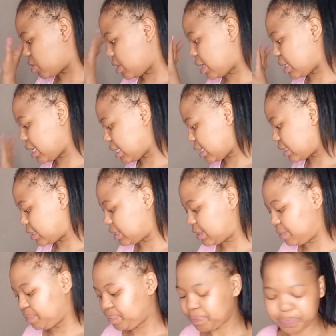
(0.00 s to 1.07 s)
gonna get it.
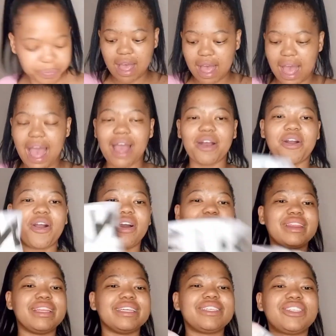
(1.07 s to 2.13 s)
I got
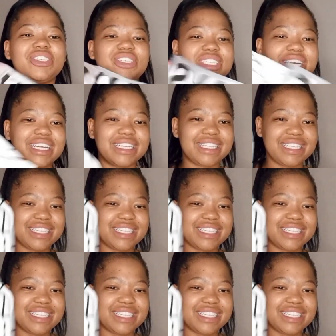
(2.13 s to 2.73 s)
this shit.